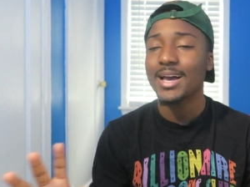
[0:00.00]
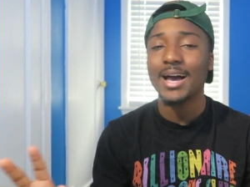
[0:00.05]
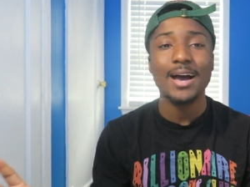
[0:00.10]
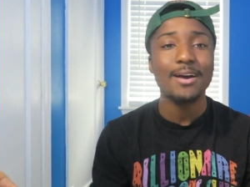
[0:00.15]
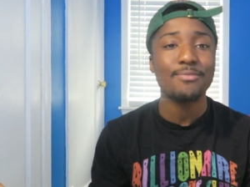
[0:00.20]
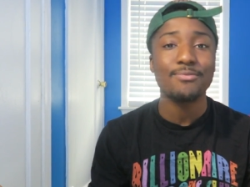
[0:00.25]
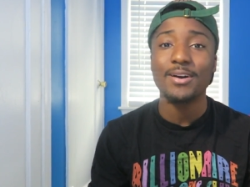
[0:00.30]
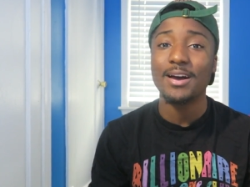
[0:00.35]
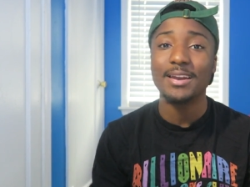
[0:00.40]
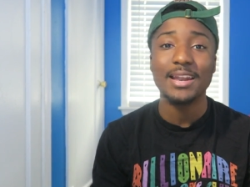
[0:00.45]

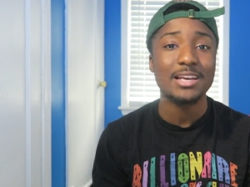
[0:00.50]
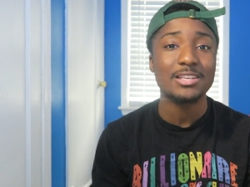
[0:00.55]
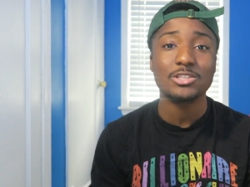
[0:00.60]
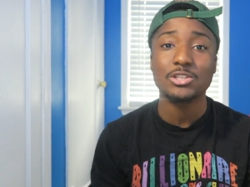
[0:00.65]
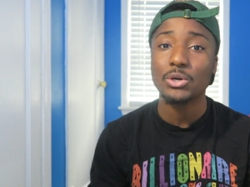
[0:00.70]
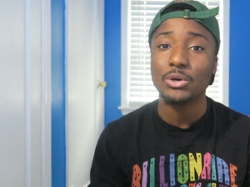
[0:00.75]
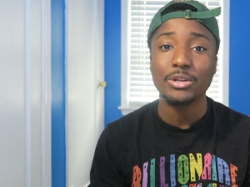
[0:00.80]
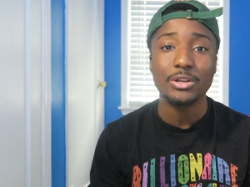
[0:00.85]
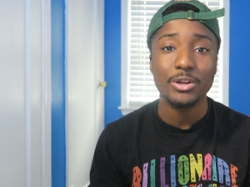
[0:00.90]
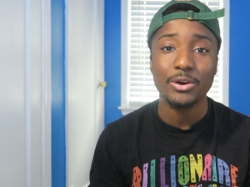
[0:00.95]
I find that
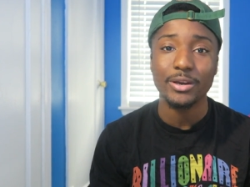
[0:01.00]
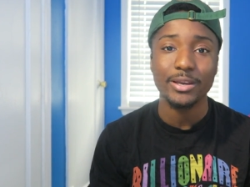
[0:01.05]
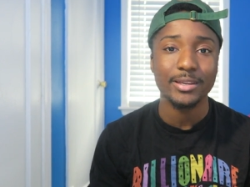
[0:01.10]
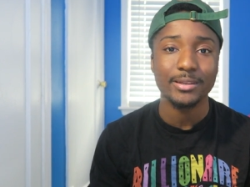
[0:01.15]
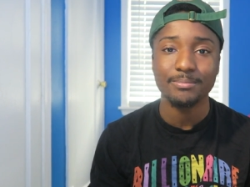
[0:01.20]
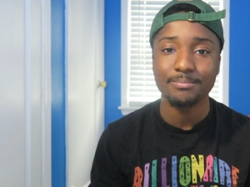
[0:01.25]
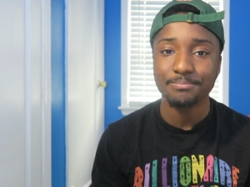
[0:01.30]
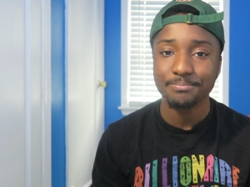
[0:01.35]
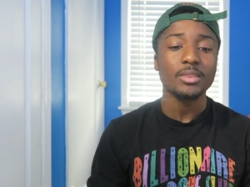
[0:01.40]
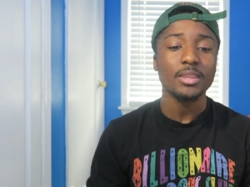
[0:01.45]
so
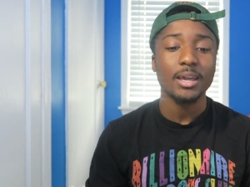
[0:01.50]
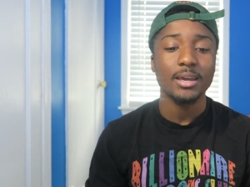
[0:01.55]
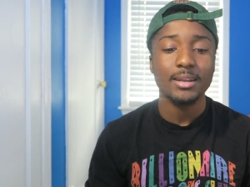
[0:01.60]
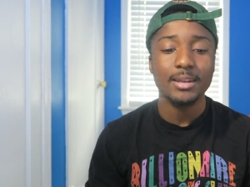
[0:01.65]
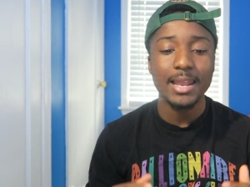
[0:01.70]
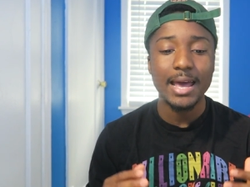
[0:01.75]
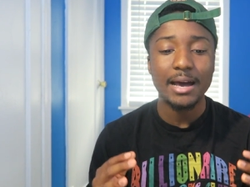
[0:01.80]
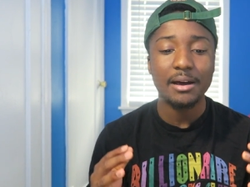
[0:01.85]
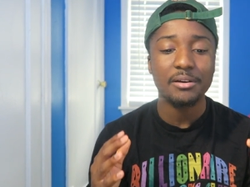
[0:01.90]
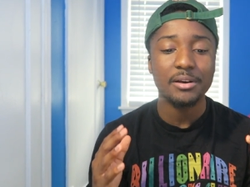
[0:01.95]
annoying.
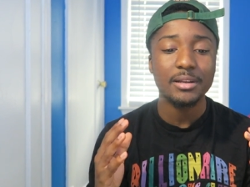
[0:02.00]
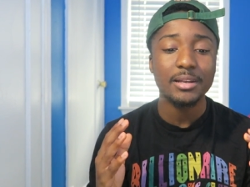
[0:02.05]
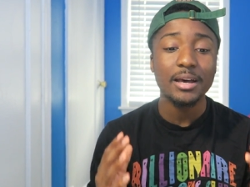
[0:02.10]
Now,